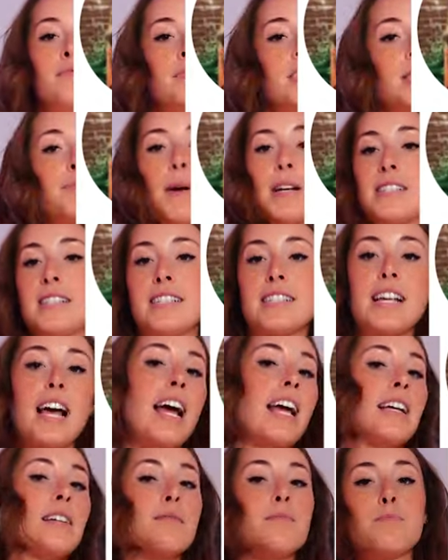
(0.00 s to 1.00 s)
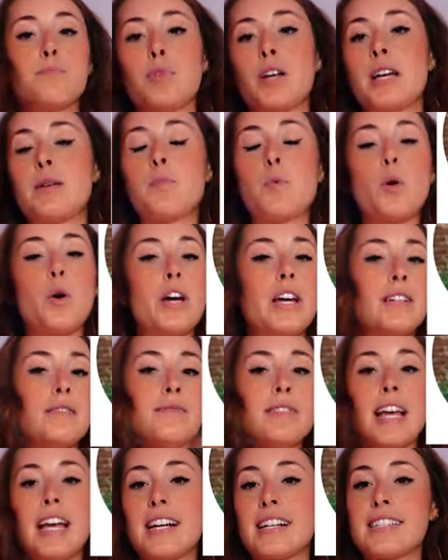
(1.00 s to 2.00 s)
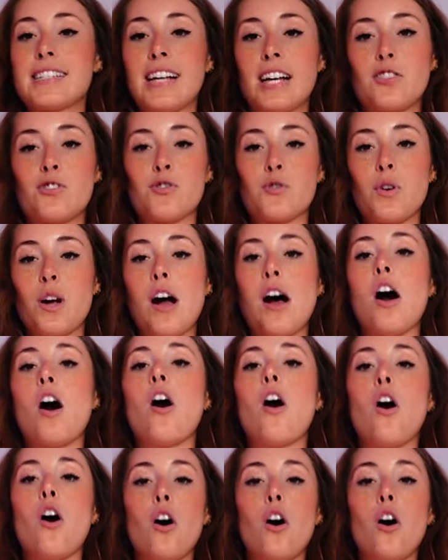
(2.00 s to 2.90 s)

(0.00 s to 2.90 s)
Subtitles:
Spicy Site, Playboy, etc.